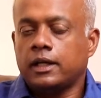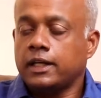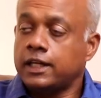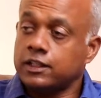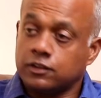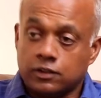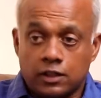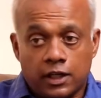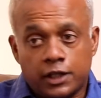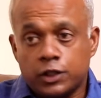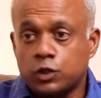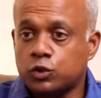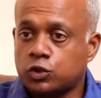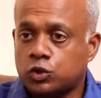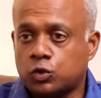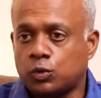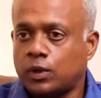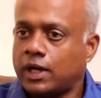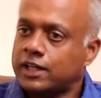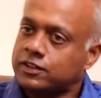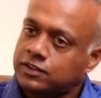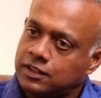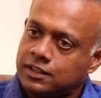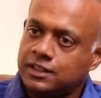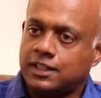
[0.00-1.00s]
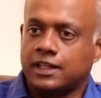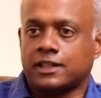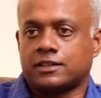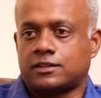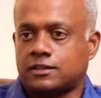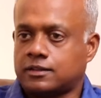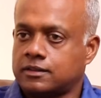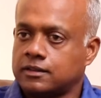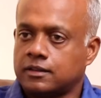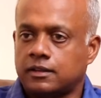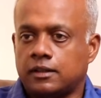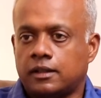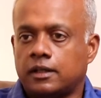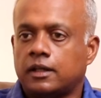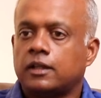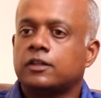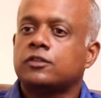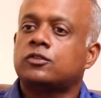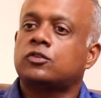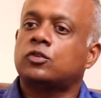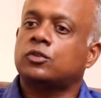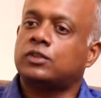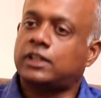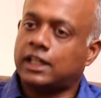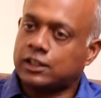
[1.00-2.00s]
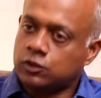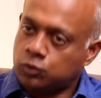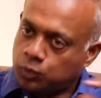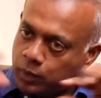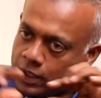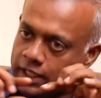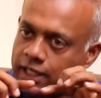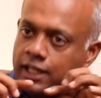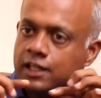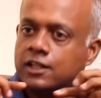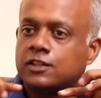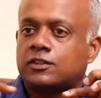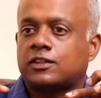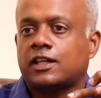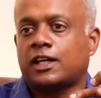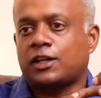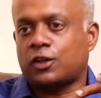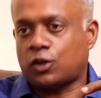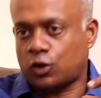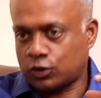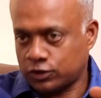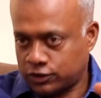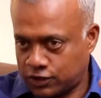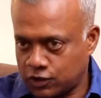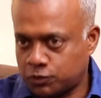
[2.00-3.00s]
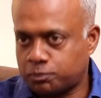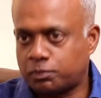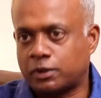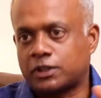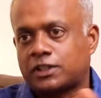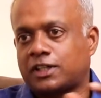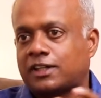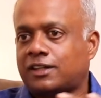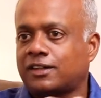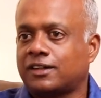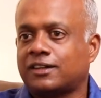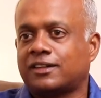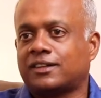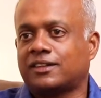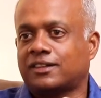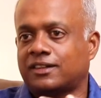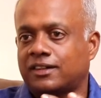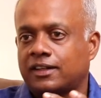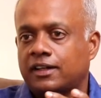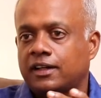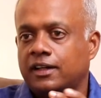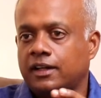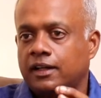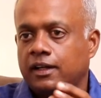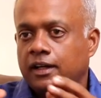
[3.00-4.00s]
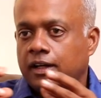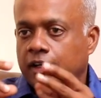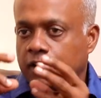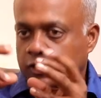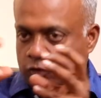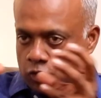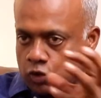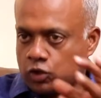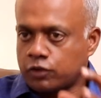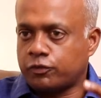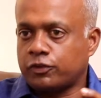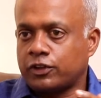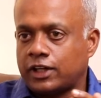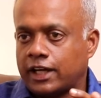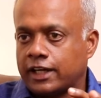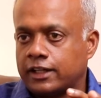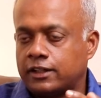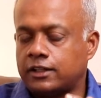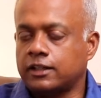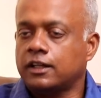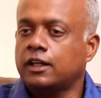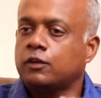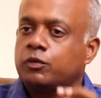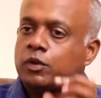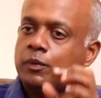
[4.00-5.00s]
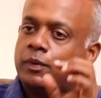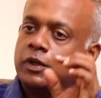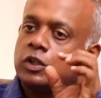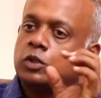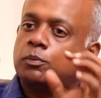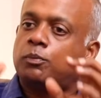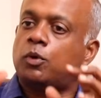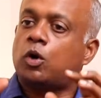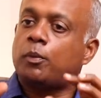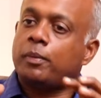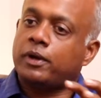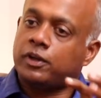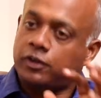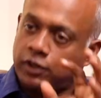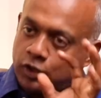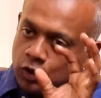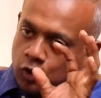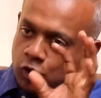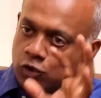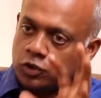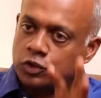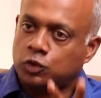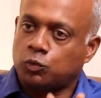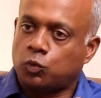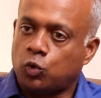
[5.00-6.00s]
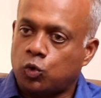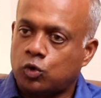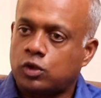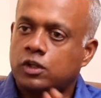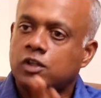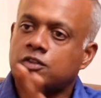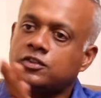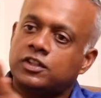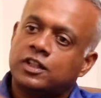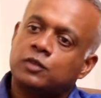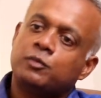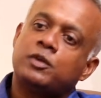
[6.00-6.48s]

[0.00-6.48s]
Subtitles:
He said, are you sure? I said, yes. So that's why he decided on this particular sort of an idea. We went to Bombay and recorded the vocals.